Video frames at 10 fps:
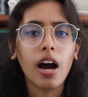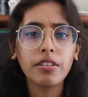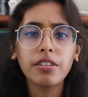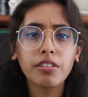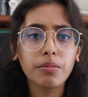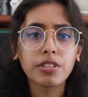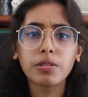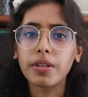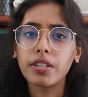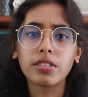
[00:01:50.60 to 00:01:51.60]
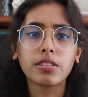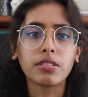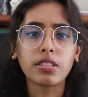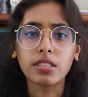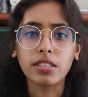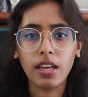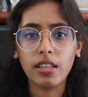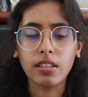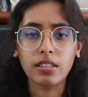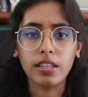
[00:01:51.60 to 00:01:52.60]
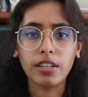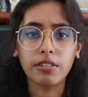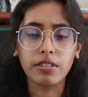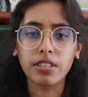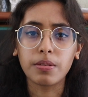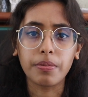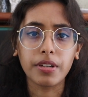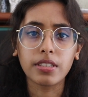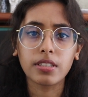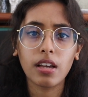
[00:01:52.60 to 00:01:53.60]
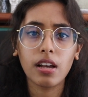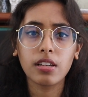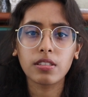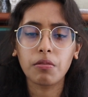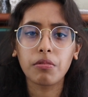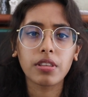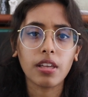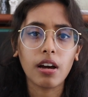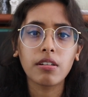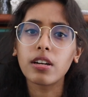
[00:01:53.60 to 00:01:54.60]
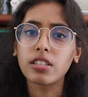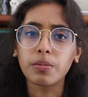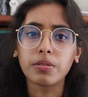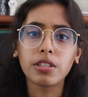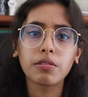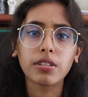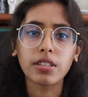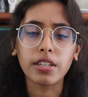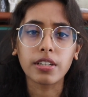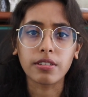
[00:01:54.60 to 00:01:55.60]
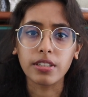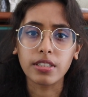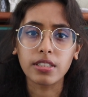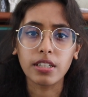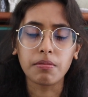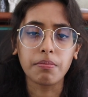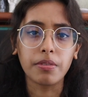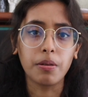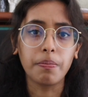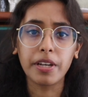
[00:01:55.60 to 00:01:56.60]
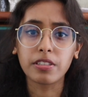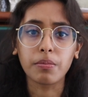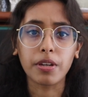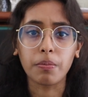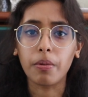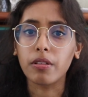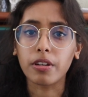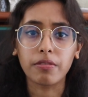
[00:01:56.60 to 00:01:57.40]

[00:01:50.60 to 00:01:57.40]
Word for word: How did humans manage to sustain this increased brain size without a subsequent increase in their basal metabolic